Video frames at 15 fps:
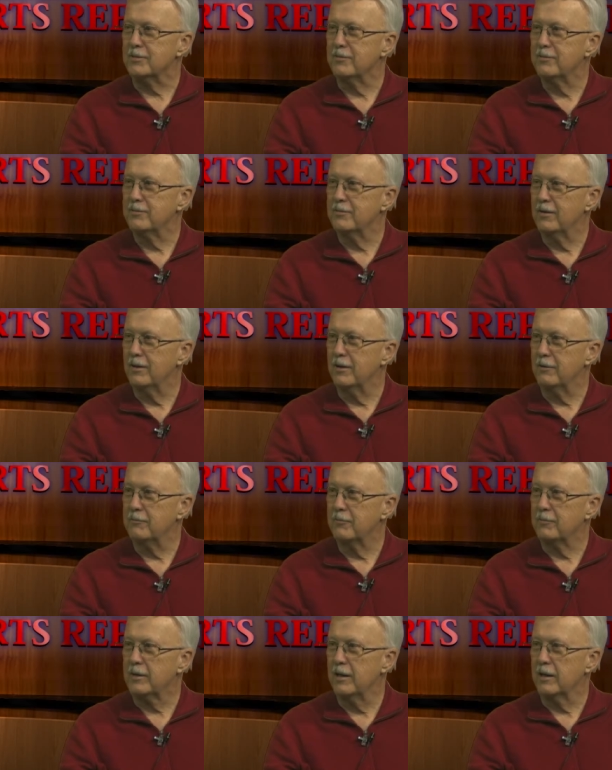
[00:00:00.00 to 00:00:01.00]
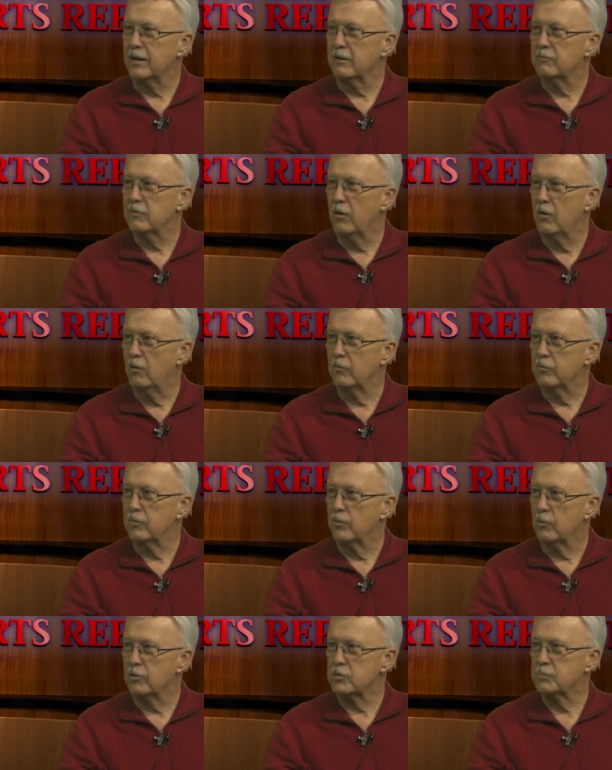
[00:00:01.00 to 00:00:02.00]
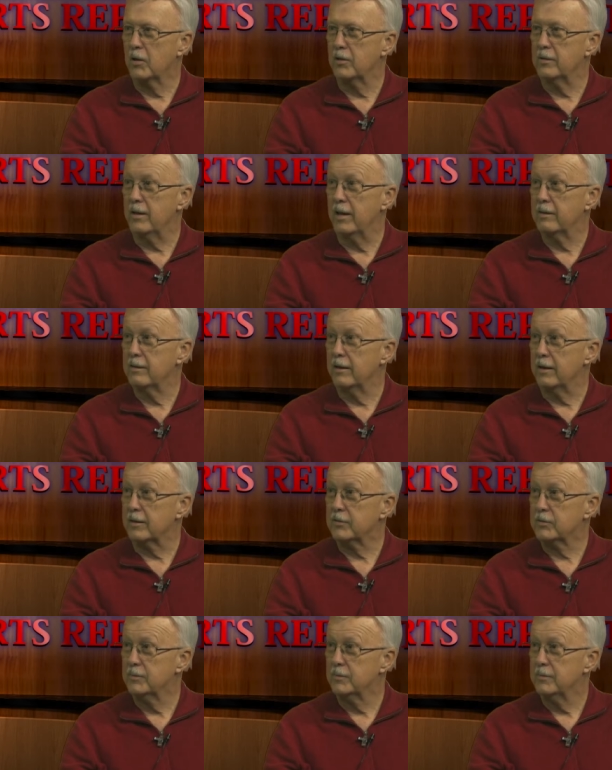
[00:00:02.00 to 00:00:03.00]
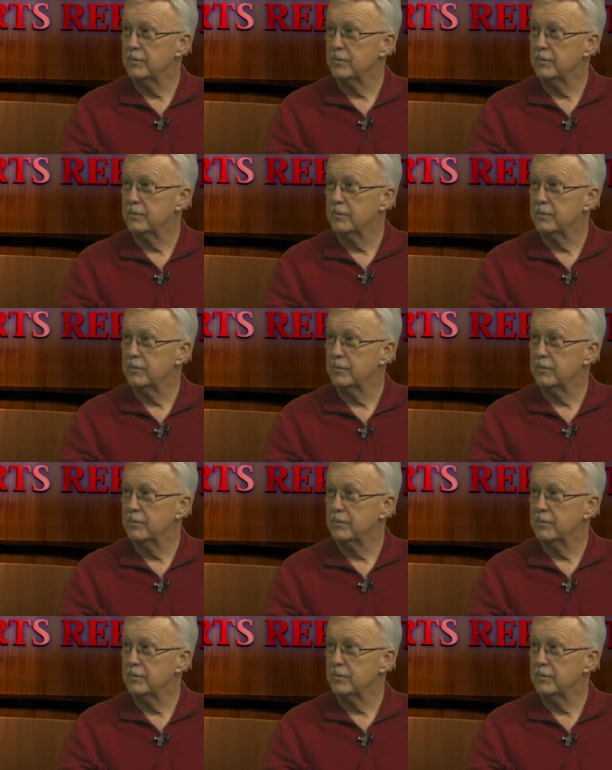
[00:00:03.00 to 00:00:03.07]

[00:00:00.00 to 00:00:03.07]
of, of getting involved with Spartan Athletics.